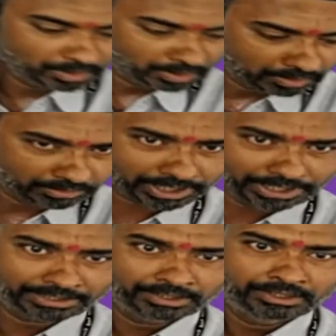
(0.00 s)

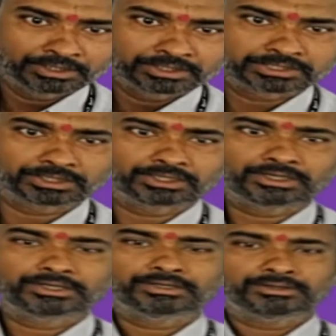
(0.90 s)
Okay,
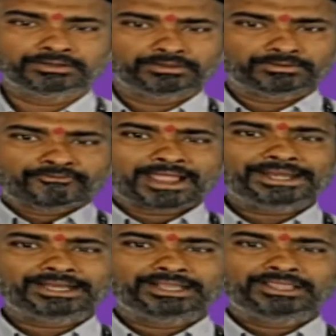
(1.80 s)
so
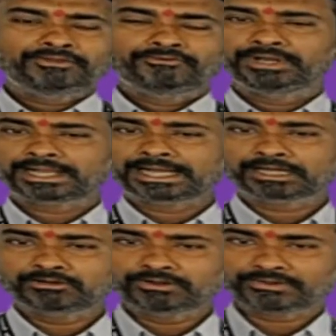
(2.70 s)
finally we'll
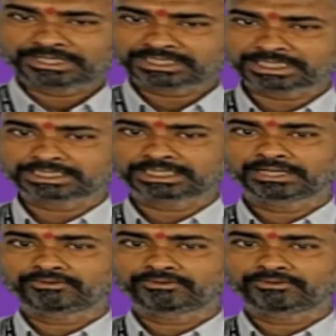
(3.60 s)
conclude our discussion